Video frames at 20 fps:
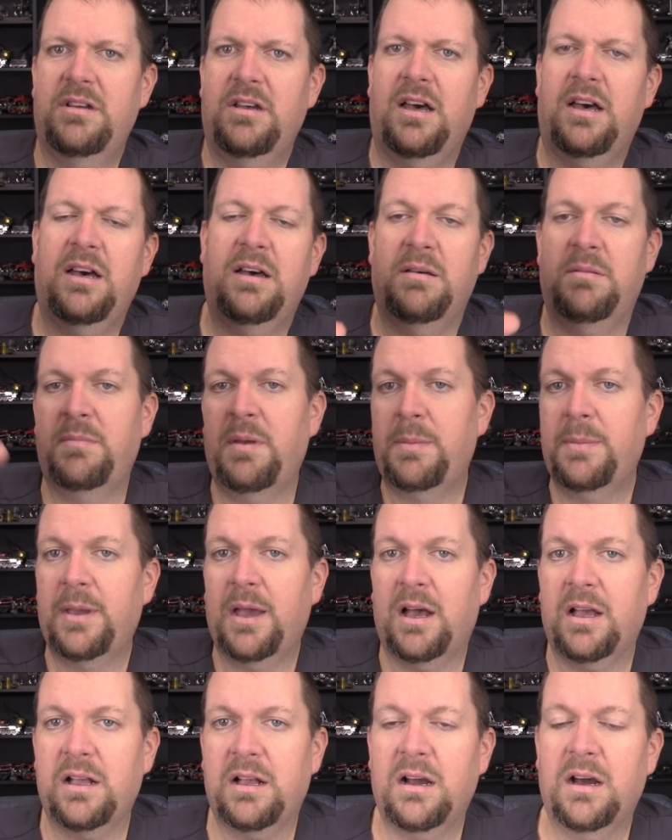uh, maybe
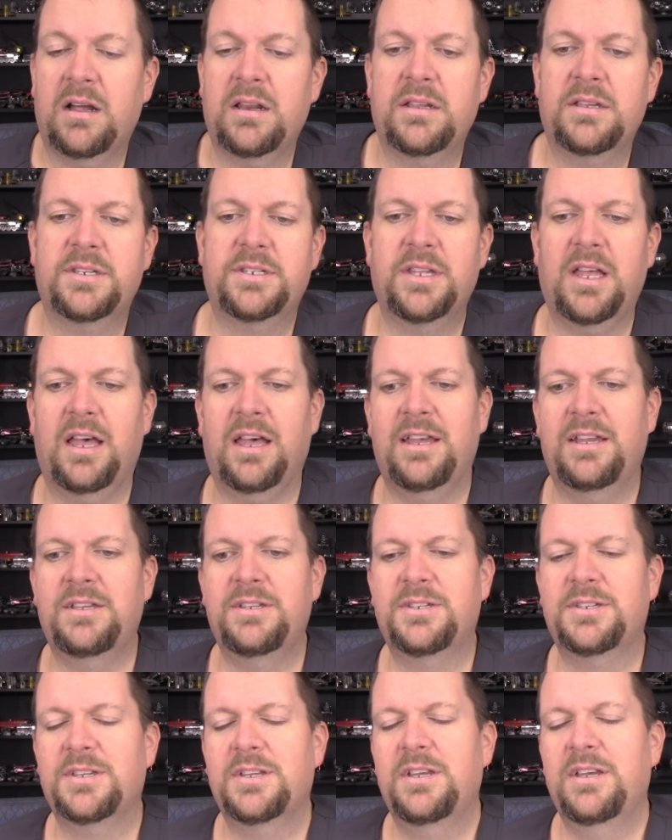iconic
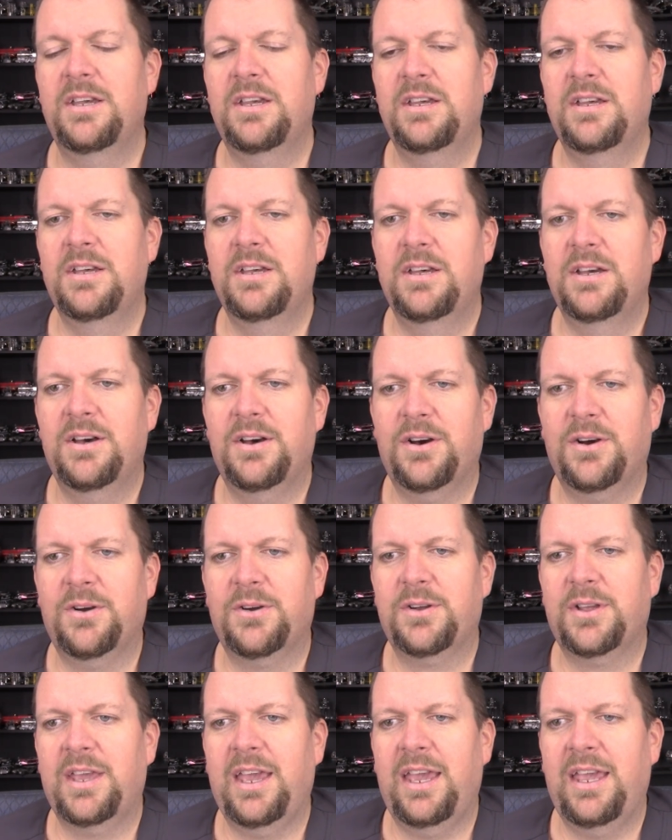size
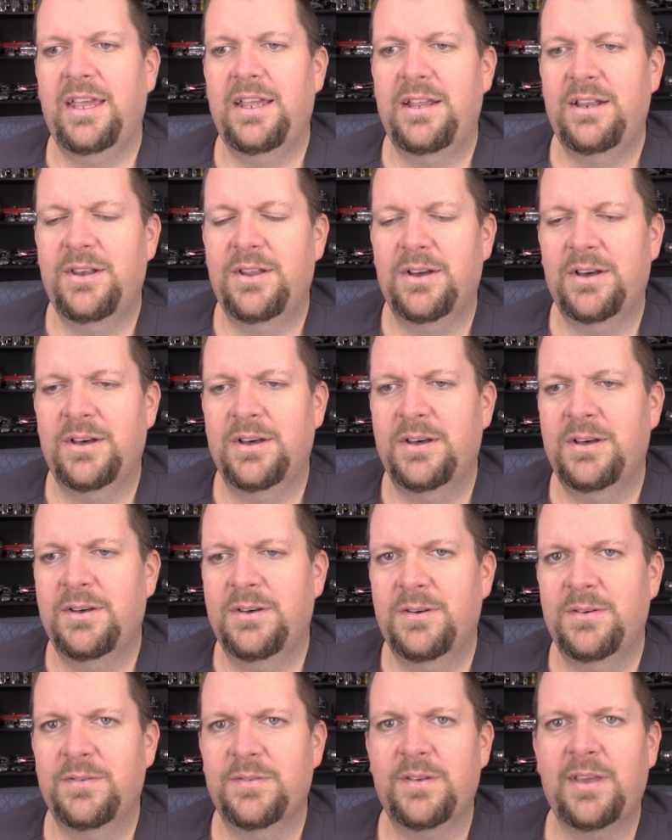arcade
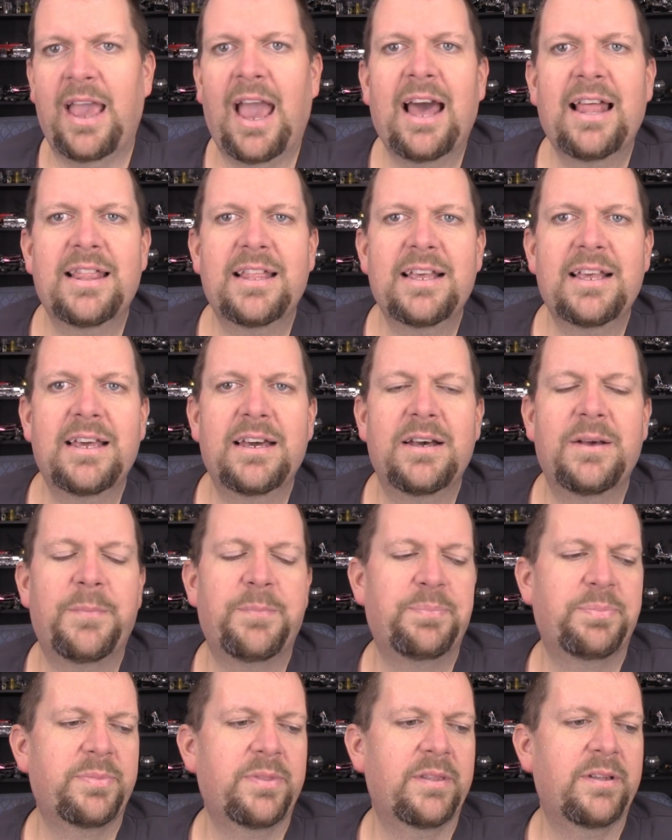of Galaga,
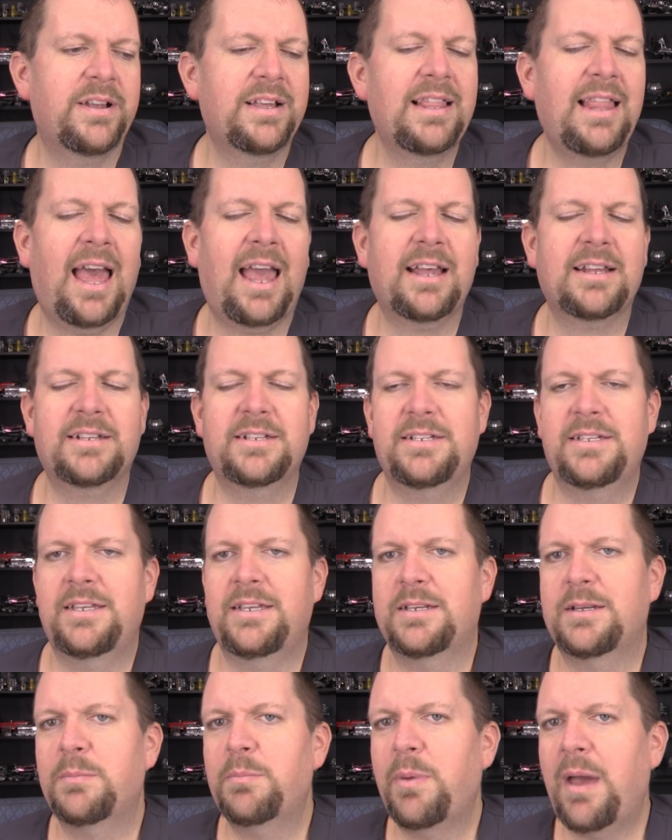
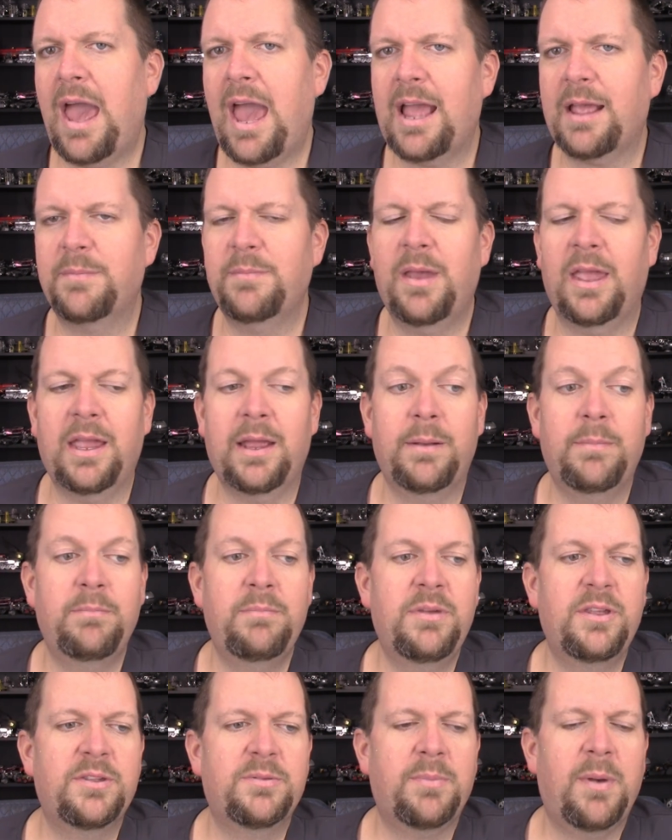Galaxian, Pac-Man,
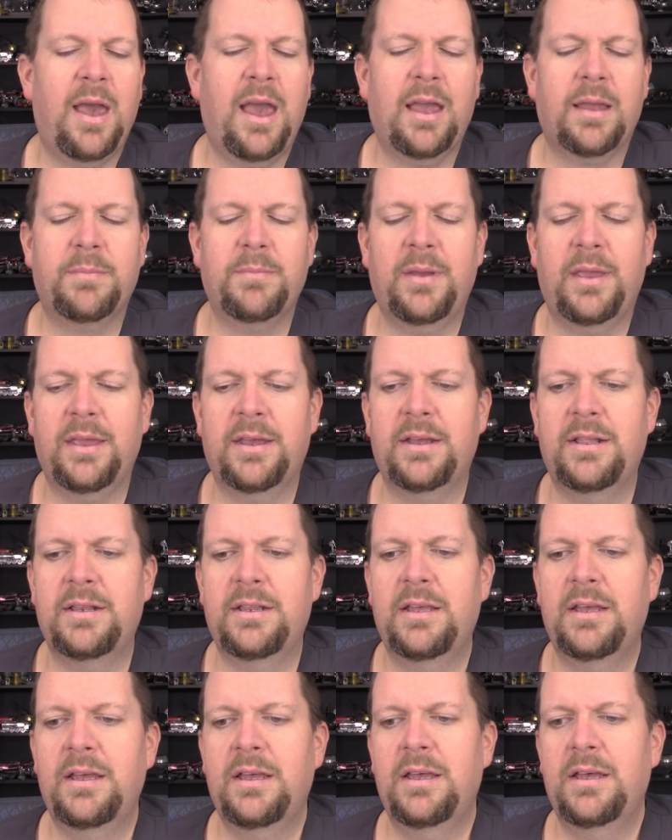Miz Pac-Man,
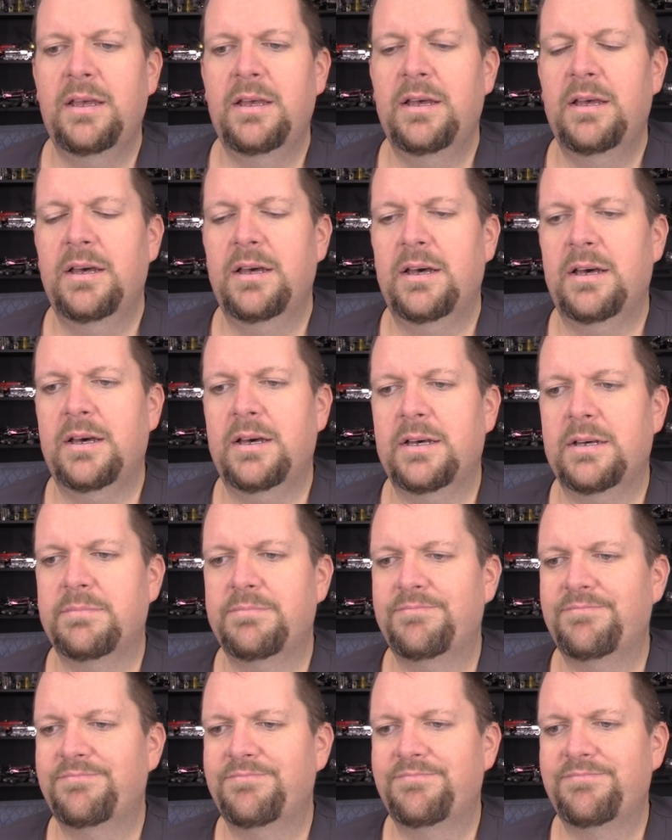
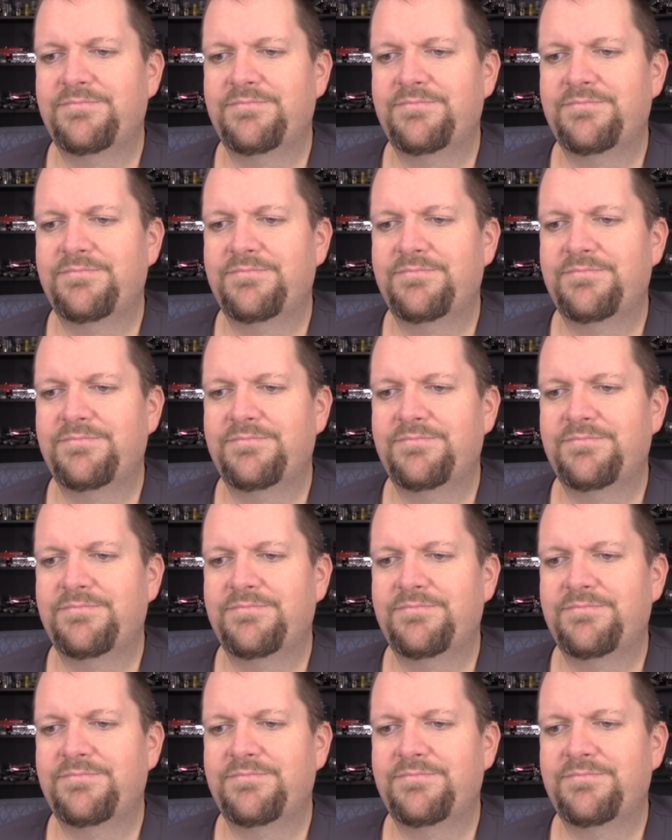um,